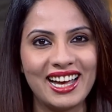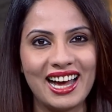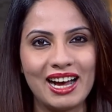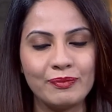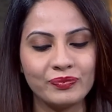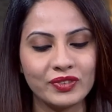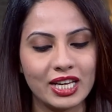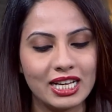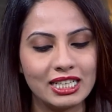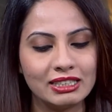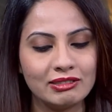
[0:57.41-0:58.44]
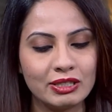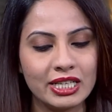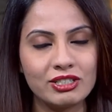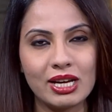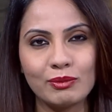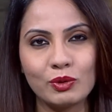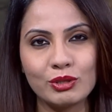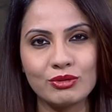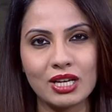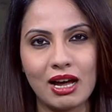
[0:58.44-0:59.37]
Neerja, I'm
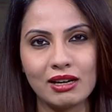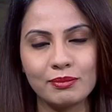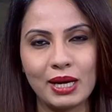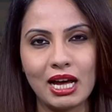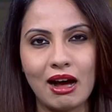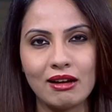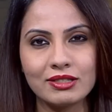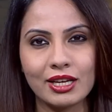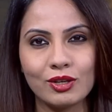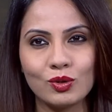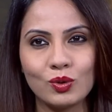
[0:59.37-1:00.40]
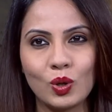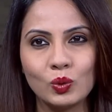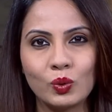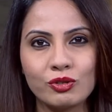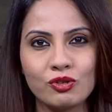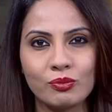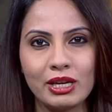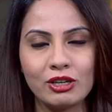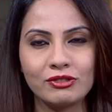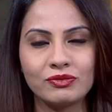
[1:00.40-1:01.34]
going to start by asking you what you
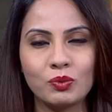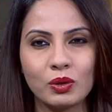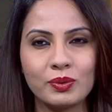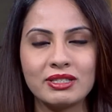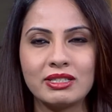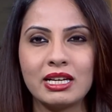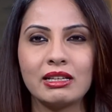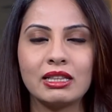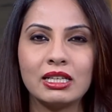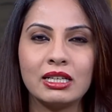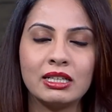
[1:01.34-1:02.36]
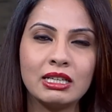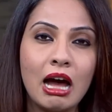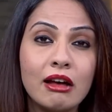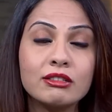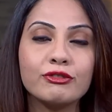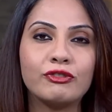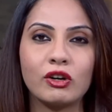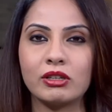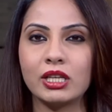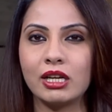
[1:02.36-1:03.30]
make of what we're seeing in the last
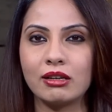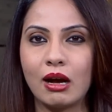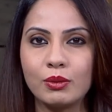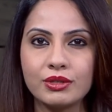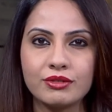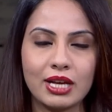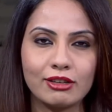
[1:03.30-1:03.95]
48 hours,